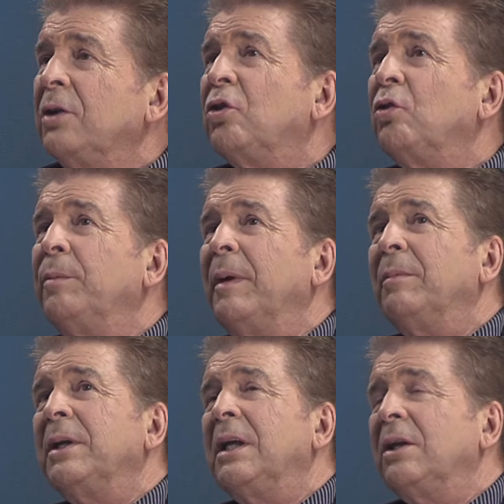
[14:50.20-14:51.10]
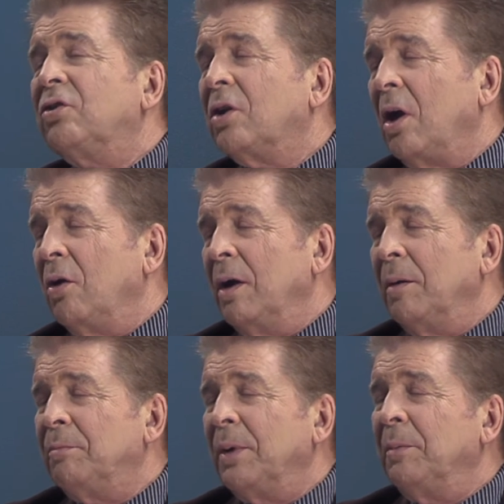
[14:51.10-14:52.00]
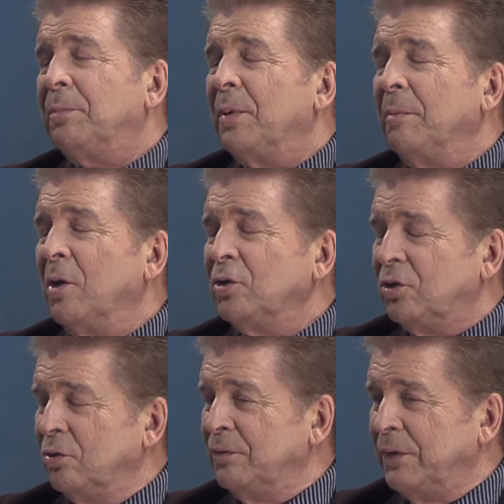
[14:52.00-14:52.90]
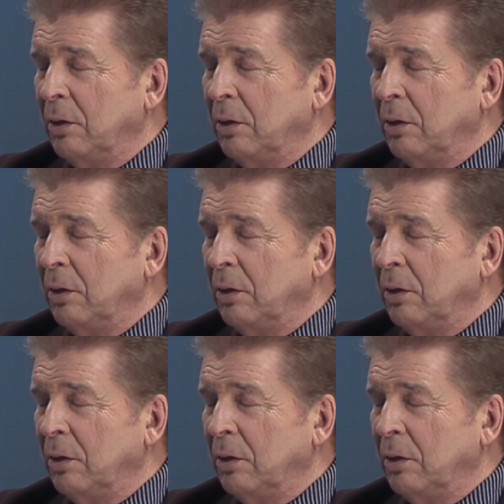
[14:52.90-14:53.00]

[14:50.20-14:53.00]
do remember years ago a promotional